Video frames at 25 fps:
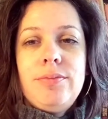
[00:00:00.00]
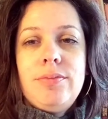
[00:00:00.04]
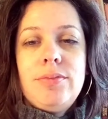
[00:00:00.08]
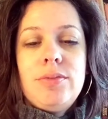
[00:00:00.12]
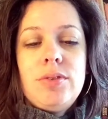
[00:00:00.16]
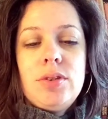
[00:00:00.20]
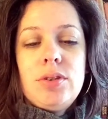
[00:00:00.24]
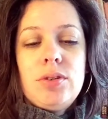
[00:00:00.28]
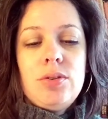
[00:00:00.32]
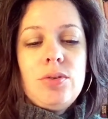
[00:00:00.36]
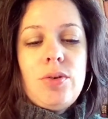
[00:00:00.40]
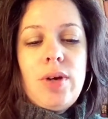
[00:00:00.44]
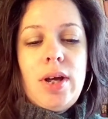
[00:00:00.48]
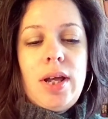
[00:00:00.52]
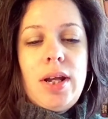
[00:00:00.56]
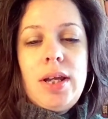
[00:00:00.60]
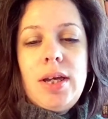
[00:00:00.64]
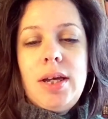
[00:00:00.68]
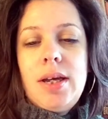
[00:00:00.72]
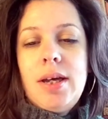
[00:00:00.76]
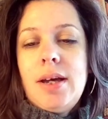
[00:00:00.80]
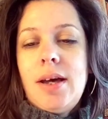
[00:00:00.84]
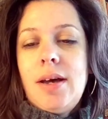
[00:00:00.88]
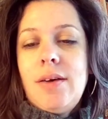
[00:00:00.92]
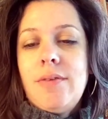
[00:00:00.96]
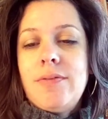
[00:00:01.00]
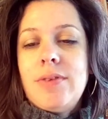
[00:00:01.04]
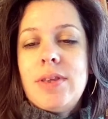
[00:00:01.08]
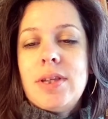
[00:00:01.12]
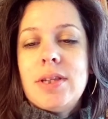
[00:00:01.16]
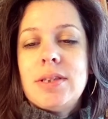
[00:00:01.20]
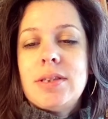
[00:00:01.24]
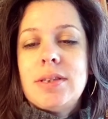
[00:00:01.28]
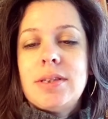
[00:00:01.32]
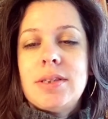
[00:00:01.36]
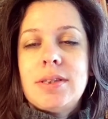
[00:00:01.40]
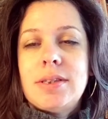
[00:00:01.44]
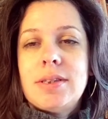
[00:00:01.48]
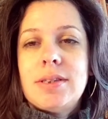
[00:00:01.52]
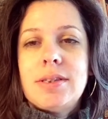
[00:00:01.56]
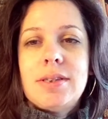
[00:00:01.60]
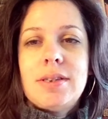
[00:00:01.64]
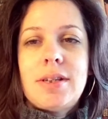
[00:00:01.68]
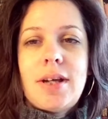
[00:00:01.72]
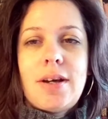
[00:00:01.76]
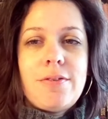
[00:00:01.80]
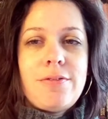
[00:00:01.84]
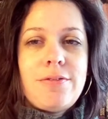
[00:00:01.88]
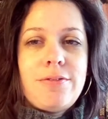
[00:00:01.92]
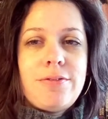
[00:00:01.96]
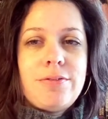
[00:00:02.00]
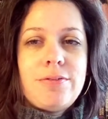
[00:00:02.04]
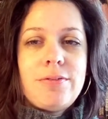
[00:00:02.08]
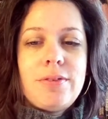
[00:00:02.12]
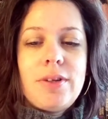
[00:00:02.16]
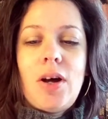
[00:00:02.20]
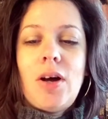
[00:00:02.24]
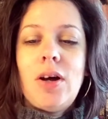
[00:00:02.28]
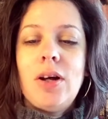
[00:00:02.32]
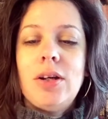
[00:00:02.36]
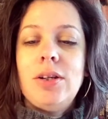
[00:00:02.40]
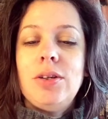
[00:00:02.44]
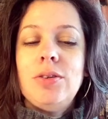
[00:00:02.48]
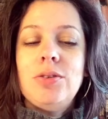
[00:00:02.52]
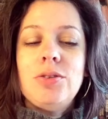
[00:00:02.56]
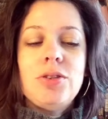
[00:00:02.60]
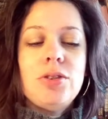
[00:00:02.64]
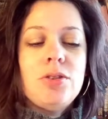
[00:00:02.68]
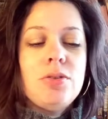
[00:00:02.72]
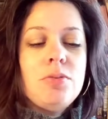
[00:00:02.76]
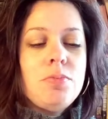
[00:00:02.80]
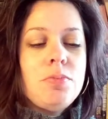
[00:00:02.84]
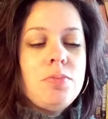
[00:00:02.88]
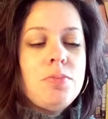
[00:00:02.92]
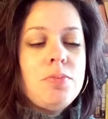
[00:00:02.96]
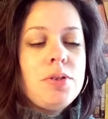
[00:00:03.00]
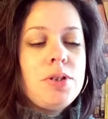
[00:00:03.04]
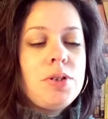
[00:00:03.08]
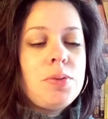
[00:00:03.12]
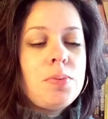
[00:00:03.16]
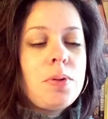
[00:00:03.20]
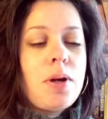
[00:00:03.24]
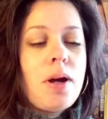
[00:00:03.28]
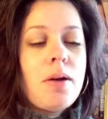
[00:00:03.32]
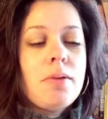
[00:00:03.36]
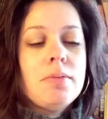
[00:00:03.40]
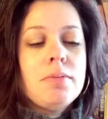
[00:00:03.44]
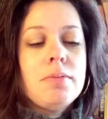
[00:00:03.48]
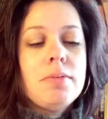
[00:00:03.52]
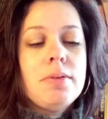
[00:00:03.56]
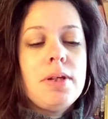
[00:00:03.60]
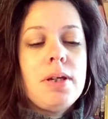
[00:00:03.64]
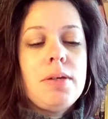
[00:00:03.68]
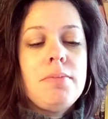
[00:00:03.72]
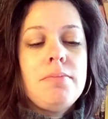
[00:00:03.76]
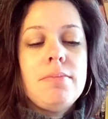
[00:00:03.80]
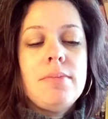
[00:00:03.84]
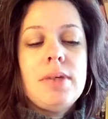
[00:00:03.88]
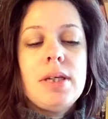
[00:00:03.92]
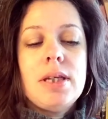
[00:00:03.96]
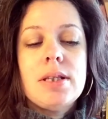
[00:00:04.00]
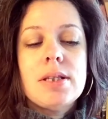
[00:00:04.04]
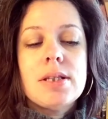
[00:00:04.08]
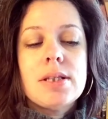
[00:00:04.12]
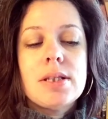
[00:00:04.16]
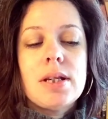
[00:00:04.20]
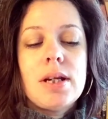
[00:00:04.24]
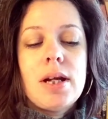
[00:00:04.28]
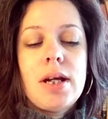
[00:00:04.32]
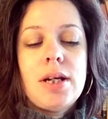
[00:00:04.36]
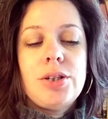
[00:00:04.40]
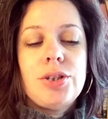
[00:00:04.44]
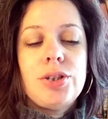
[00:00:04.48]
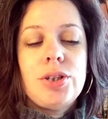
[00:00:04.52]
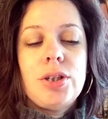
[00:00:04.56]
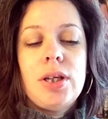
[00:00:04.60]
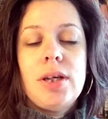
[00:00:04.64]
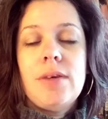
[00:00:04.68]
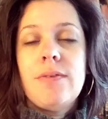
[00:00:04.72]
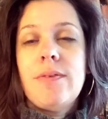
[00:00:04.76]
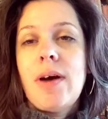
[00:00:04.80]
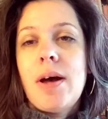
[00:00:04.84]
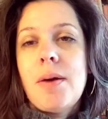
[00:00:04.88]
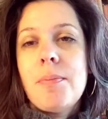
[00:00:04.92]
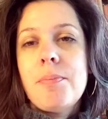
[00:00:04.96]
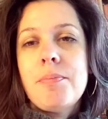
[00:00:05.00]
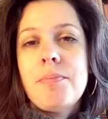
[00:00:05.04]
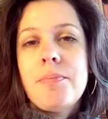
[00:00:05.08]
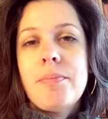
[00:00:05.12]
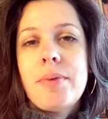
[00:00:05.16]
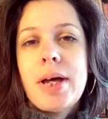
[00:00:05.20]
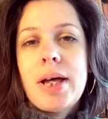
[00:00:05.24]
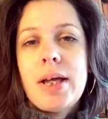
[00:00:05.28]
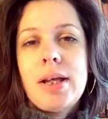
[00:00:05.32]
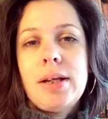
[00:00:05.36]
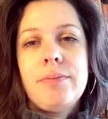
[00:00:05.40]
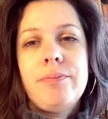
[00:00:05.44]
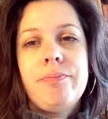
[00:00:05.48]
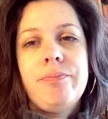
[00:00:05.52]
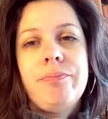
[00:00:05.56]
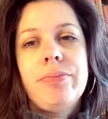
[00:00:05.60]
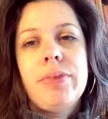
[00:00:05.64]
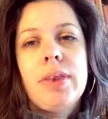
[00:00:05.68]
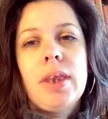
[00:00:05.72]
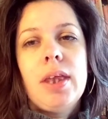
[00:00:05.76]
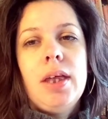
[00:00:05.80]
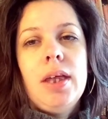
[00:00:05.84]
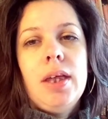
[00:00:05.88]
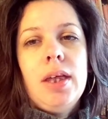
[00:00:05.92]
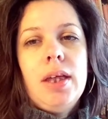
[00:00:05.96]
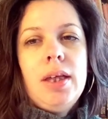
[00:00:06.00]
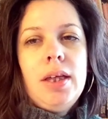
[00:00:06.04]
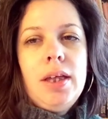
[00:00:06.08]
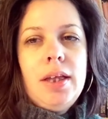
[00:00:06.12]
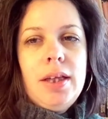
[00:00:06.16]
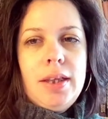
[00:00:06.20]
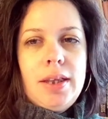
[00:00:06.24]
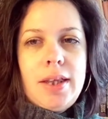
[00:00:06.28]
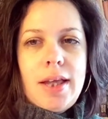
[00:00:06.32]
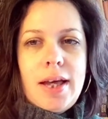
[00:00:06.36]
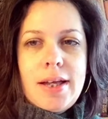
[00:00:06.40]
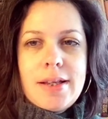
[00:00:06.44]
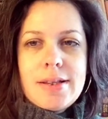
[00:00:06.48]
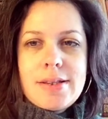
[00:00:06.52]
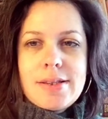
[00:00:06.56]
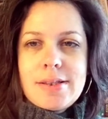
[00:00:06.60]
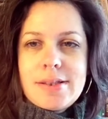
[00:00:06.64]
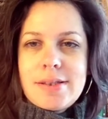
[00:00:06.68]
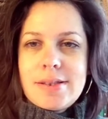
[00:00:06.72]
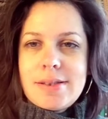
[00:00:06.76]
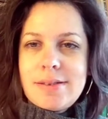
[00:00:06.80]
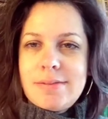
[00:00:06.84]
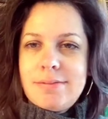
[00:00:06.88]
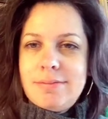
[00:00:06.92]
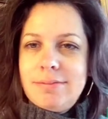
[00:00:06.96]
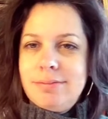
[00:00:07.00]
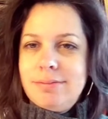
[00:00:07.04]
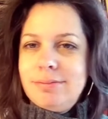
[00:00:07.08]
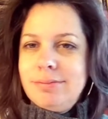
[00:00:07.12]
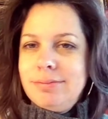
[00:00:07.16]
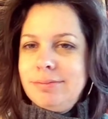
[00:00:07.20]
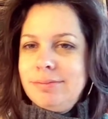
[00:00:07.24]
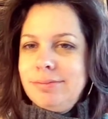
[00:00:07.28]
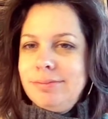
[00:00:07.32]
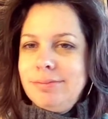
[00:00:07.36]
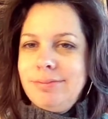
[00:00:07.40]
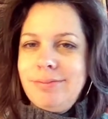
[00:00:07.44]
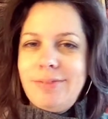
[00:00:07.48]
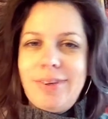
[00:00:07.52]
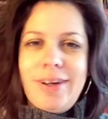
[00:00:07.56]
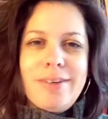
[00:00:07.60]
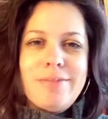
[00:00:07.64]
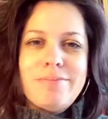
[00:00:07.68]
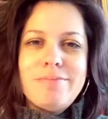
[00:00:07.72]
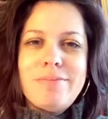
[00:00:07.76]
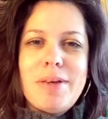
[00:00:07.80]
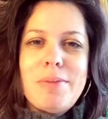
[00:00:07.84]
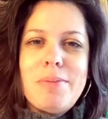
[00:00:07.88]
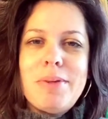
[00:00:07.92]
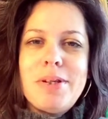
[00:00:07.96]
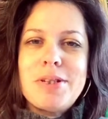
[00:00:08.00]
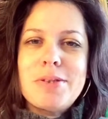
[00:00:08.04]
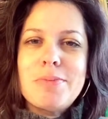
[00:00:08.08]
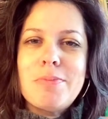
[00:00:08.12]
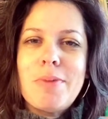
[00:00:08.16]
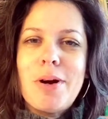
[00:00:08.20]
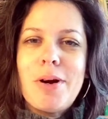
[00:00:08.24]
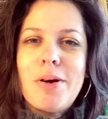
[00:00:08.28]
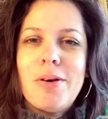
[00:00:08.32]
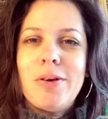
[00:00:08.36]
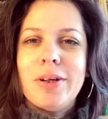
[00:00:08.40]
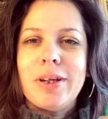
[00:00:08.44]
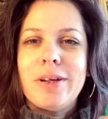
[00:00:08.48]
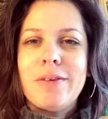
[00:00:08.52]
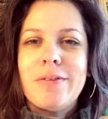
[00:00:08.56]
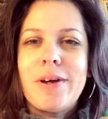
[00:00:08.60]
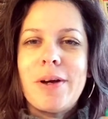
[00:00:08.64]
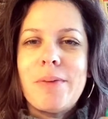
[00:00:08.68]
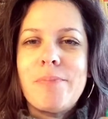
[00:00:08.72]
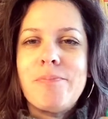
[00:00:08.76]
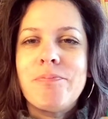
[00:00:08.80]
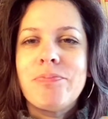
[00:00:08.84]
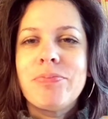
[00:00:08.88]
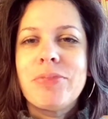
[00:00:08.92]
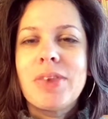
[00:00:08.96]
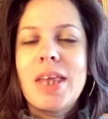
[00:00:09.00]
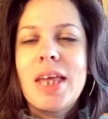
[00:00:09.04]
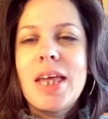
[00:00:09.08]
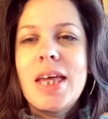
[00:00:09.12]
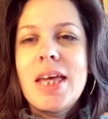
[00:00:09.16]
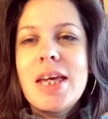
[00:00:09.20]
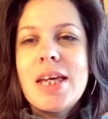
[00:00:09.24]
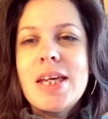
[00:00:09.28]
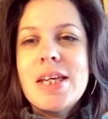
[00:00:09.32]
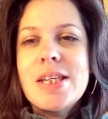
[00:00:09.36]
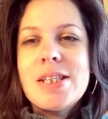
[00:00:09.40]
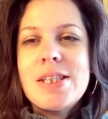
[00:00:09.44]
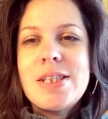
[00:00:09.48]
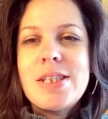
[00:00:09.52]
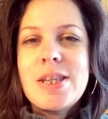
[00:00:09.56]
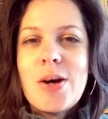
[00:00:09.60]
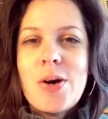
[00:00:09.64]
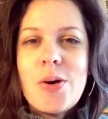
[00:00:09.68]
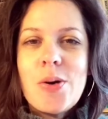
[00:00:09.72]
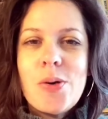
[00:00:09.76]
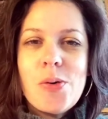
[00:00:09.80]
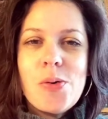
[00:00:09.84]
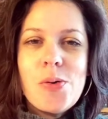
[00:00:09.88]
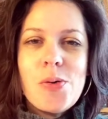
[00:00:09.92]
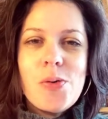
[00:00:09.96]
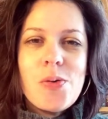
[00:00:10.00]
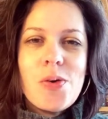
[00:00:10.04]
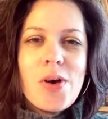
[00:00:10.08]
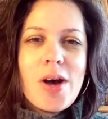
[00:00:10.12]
do any of this stuff on YouTube, which probably means that I should give up, but that's, well, maybe tomorrow I'll give up. So